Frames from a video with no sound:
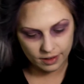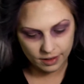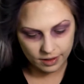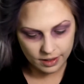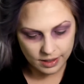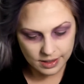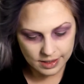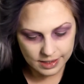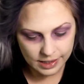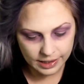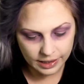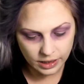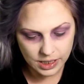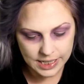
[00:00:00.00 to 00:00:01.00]
It's a
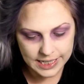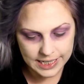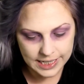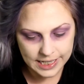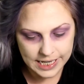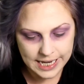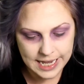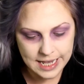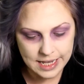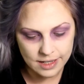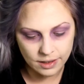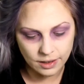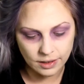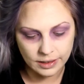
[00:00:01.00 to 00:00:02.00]
little
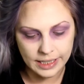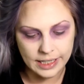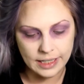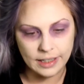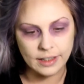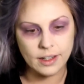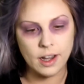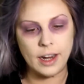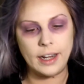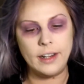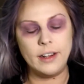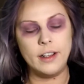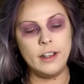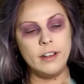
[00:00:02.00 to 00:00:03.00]
teal-y
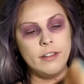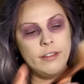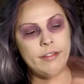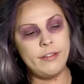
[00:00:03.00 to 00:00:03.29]
kind of.